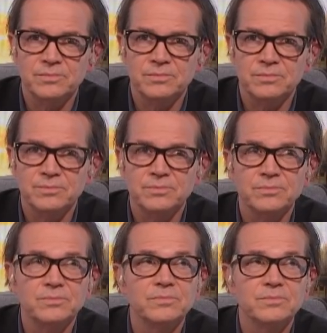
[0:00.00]

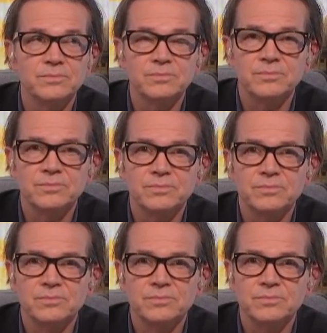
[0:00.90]

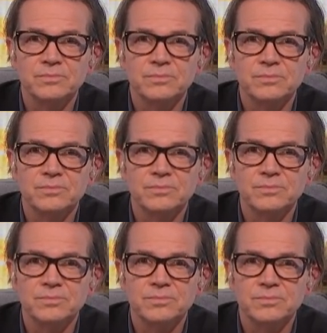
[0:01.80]

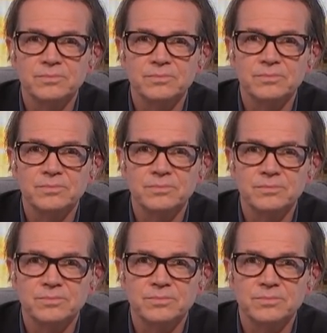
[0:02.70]

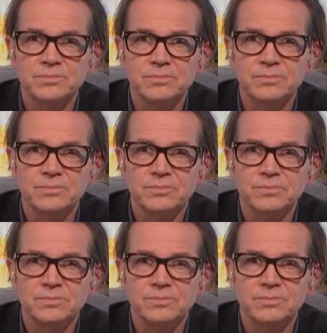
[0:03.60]

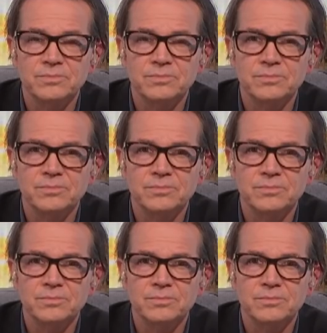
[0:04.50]

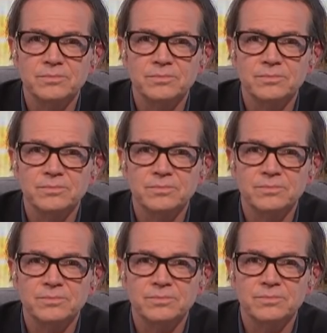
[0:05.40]

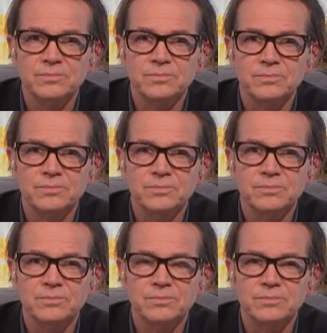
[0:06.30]

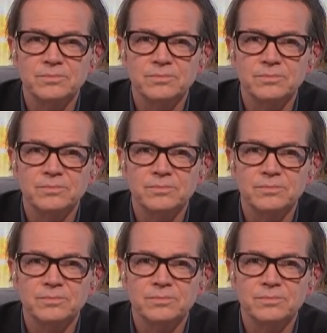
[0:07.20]
No words are spoken by the person on screen.